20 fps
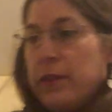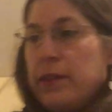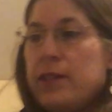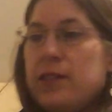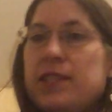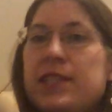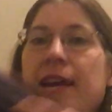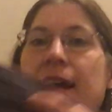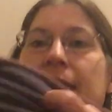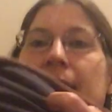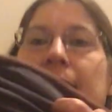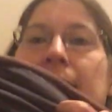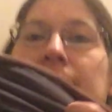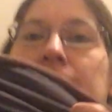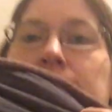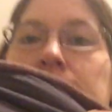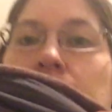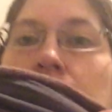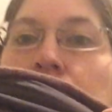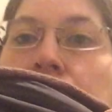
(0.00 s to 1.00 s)
The
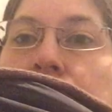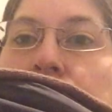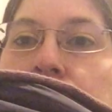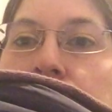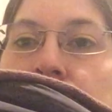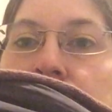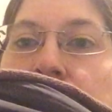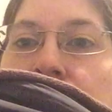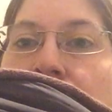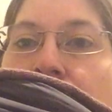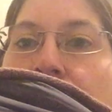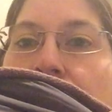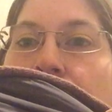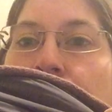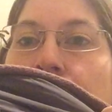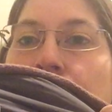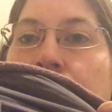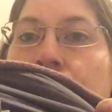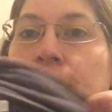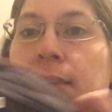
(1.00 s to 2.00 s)
tags are
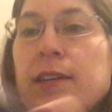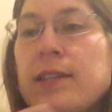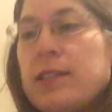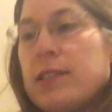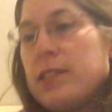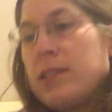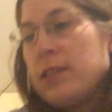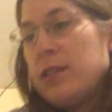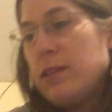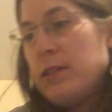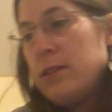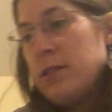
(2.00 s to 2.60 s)
intact.